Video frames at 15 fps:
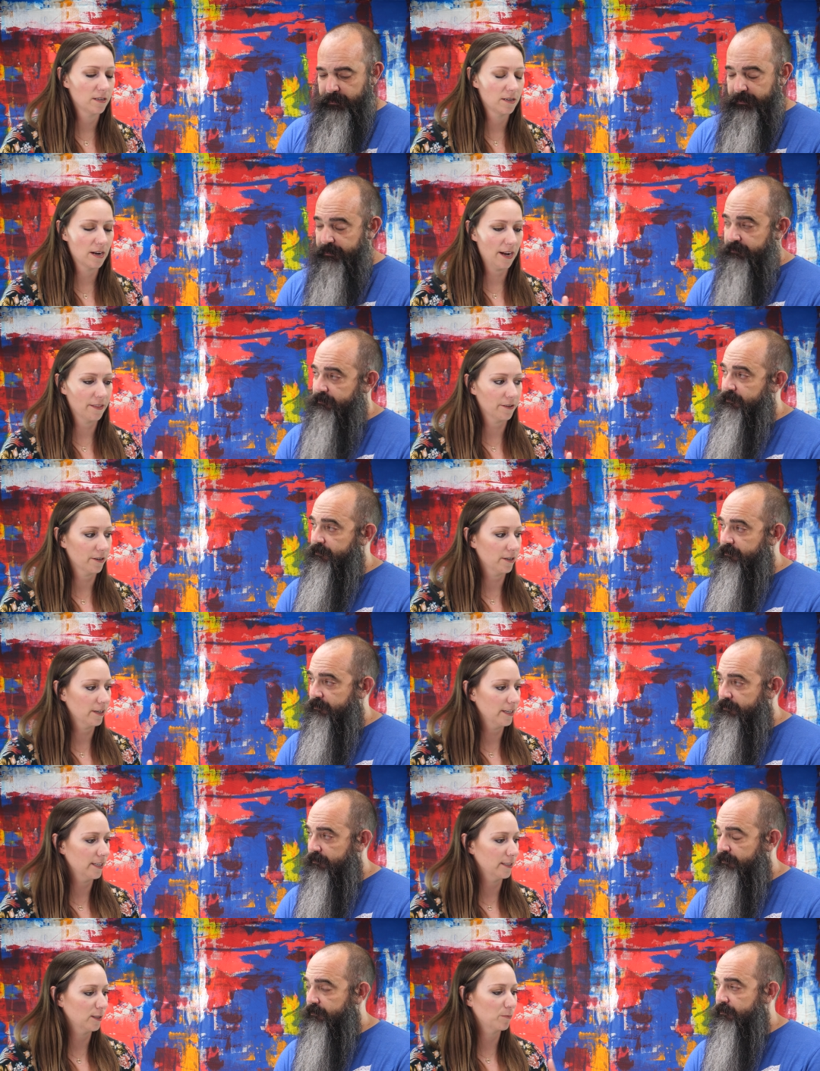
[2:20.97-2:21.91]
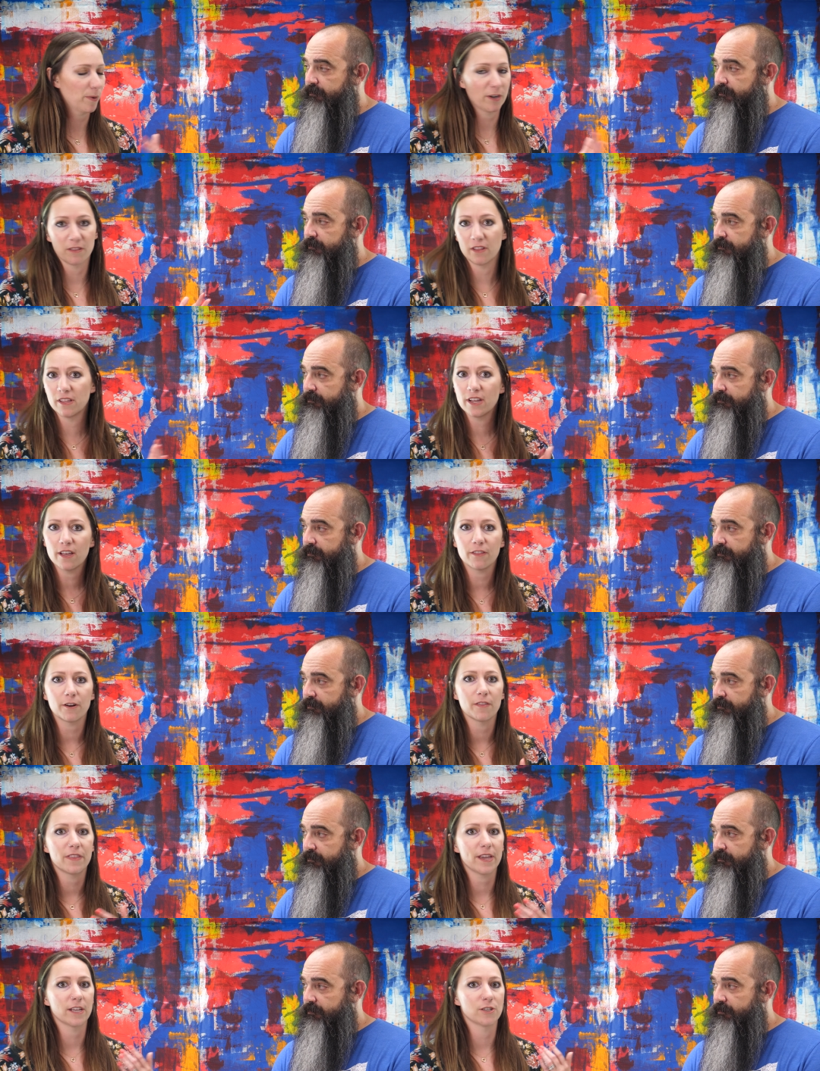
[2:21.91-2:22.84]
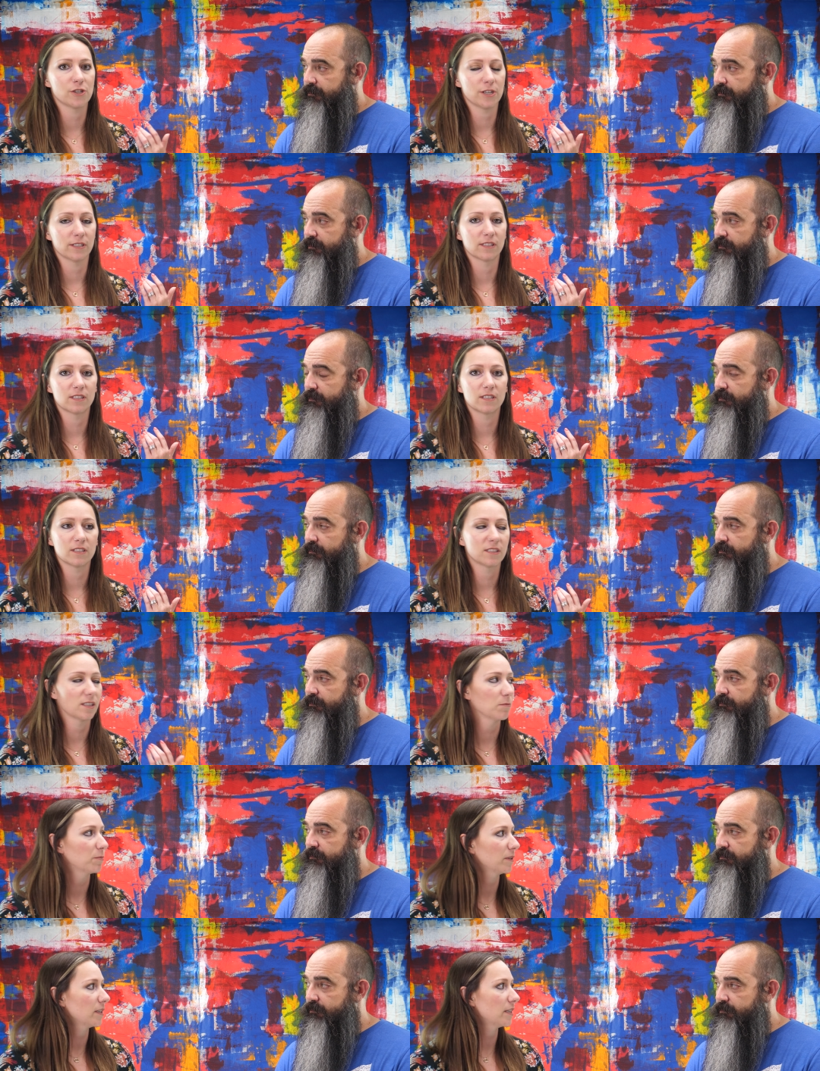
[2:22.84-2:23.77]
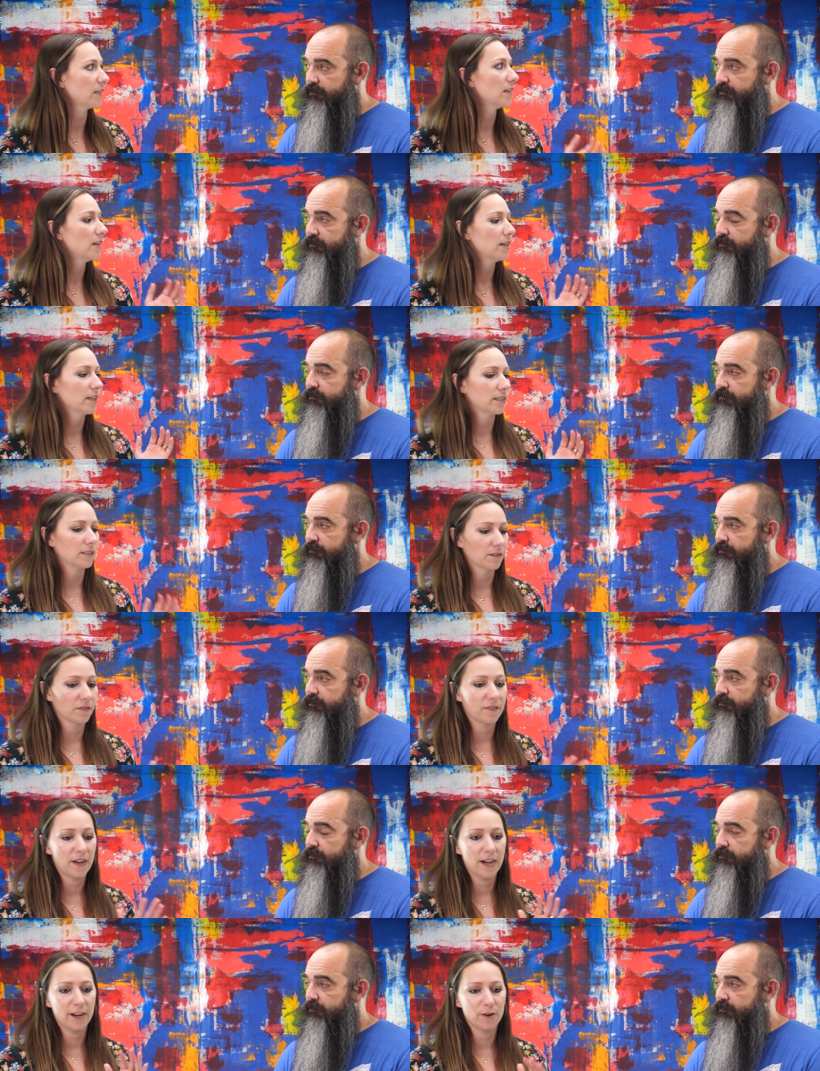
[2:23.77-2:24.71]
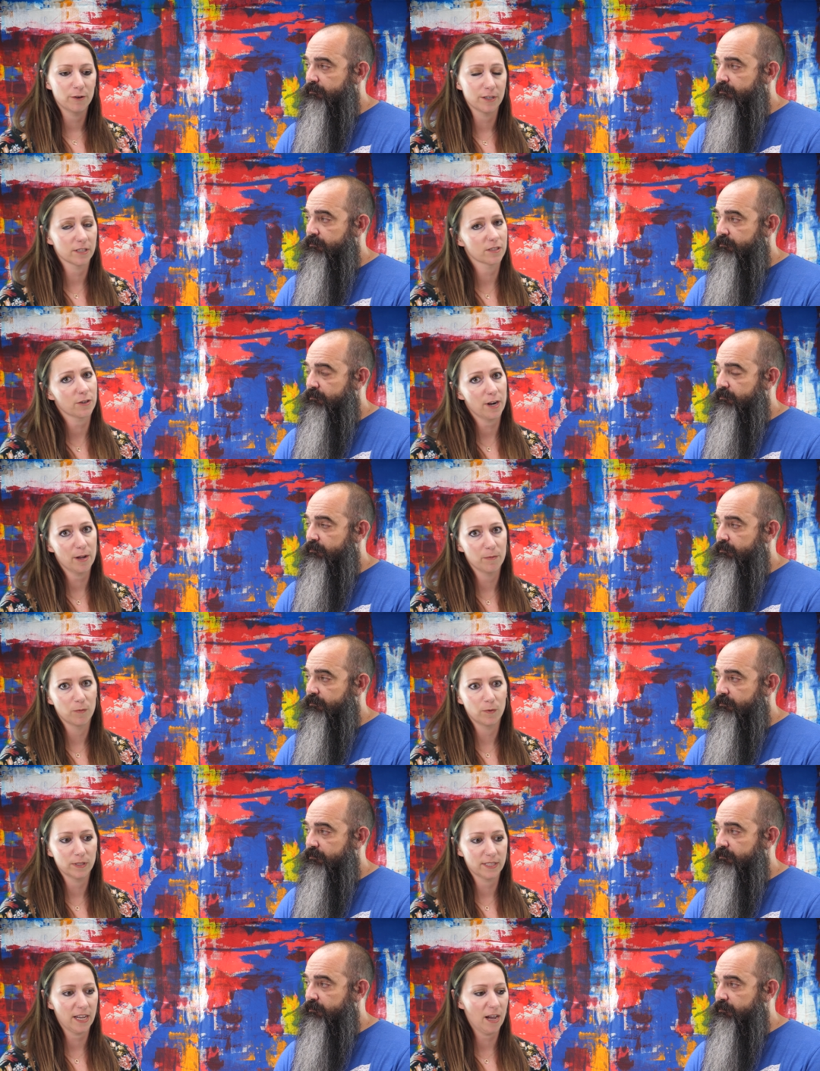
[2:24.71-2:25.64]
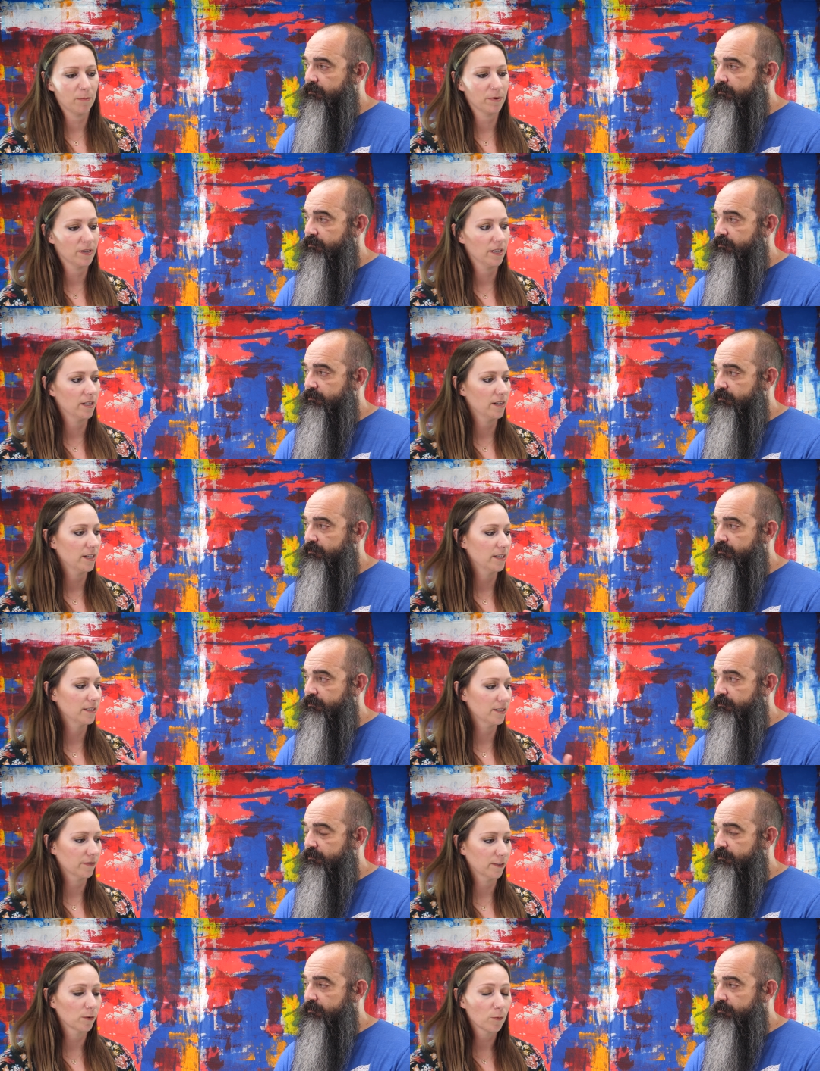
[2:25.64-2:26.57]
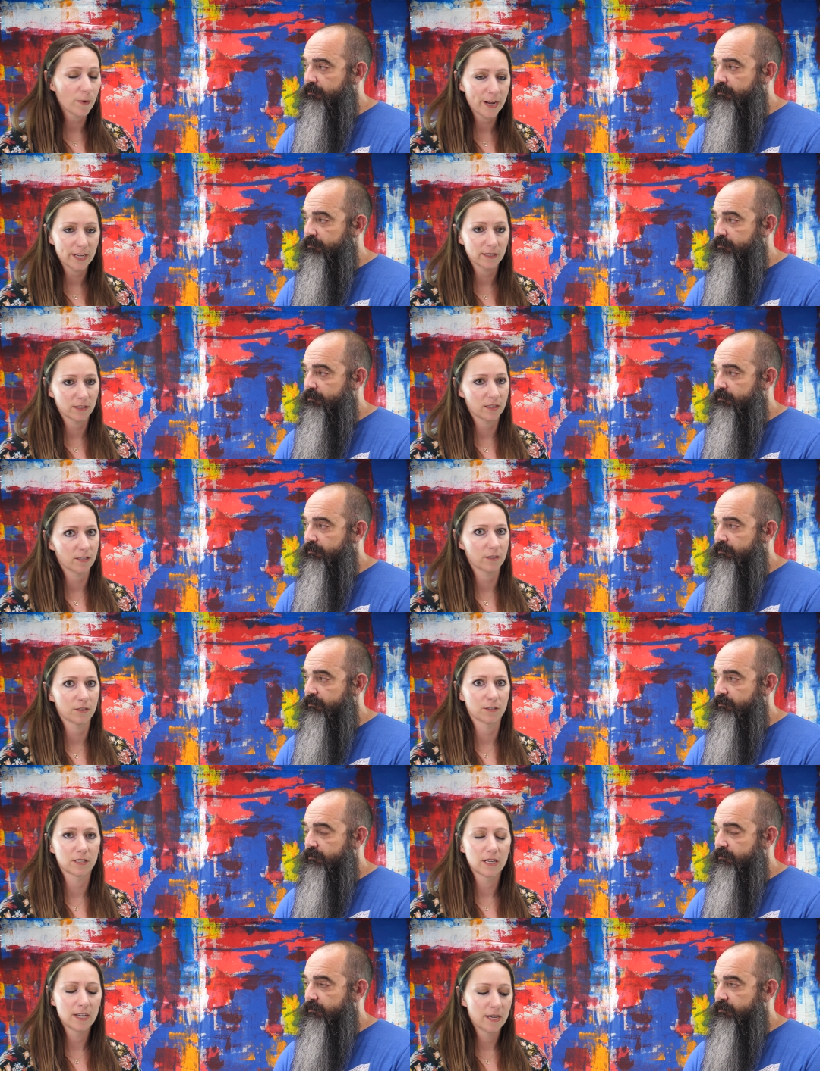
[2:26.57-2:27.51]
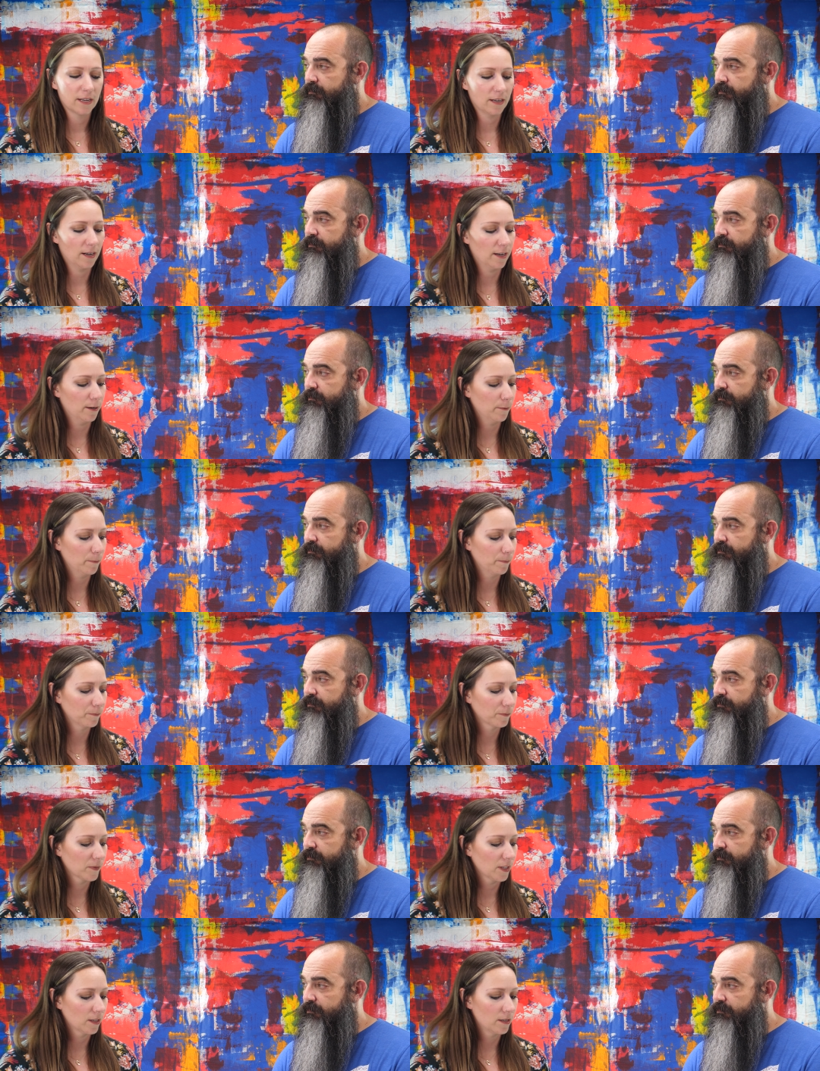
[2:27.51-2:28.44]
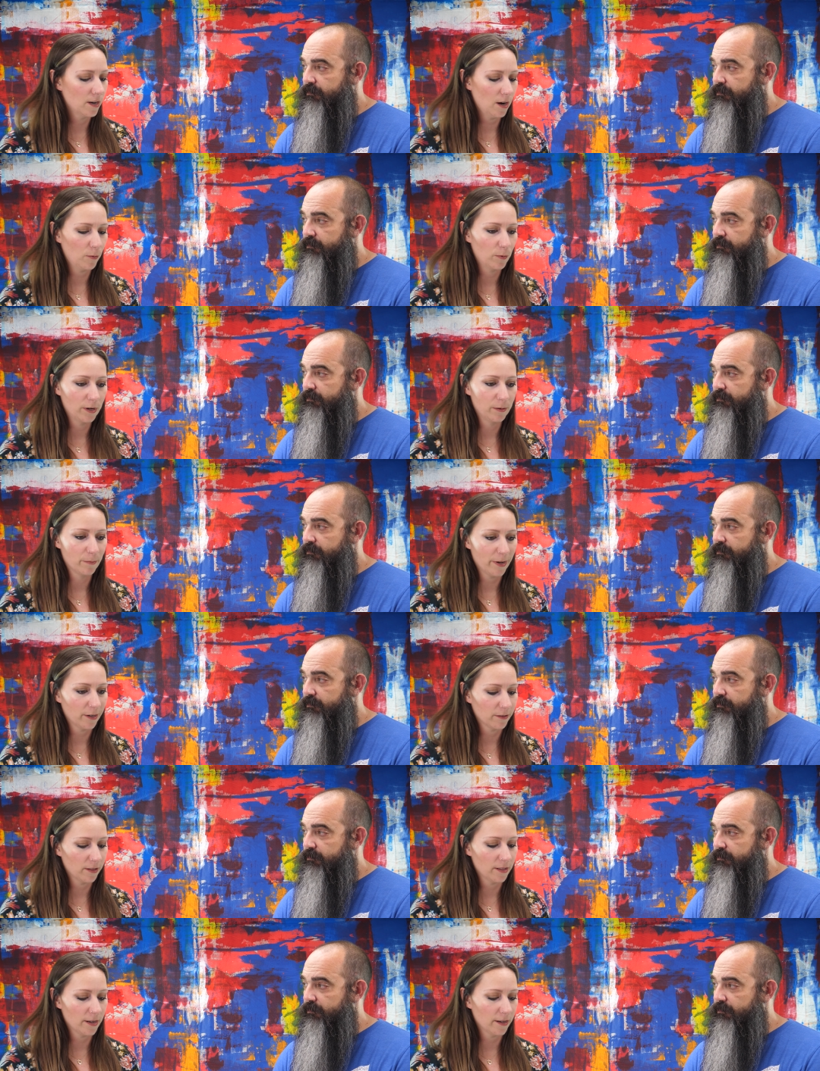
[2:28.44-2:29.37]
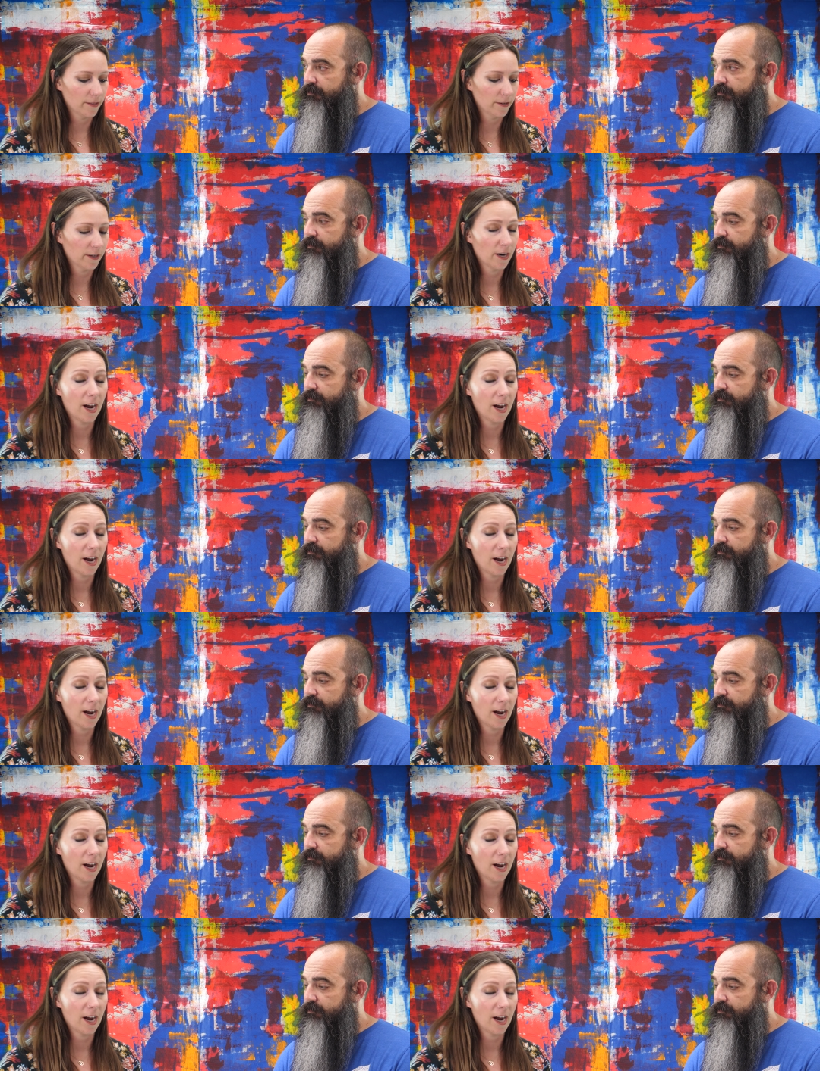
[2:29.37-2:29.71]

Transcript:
Speaker 1: neither is better than the other. They just simply define or describe what's happening in different ways. There's um, not one better than the other.